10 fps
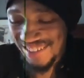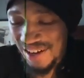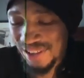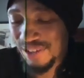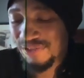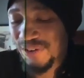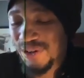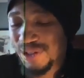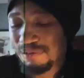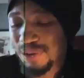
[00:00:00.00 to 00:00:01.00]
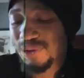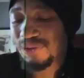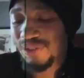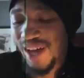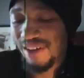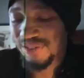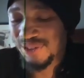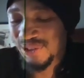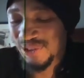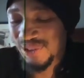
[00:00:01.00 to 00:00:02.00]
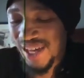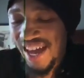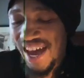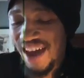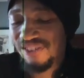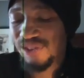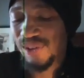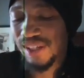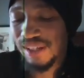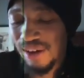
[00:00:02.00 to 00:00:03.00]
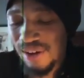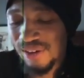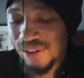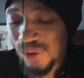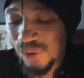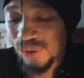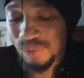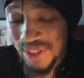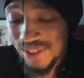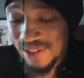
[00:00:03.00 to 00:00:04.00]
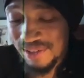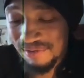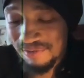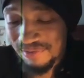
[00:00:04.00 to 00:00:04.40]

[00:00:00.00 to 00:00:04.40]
on the first beautiful afternoon after a long cold winter,